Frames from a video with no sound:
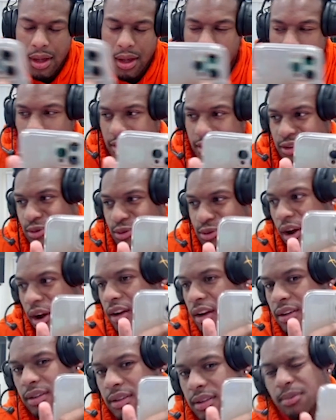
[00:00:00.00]
That's
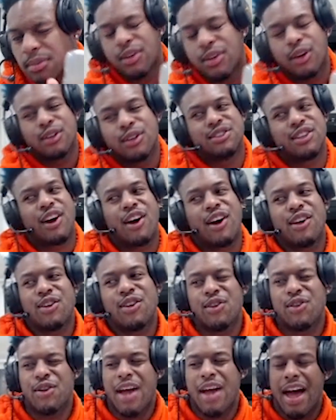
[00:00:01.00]
wrong. I'm so sorry,
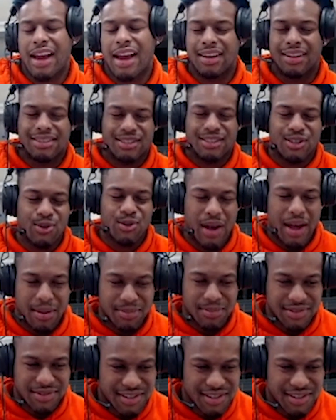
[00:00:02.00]
dude. You had it. It's two M's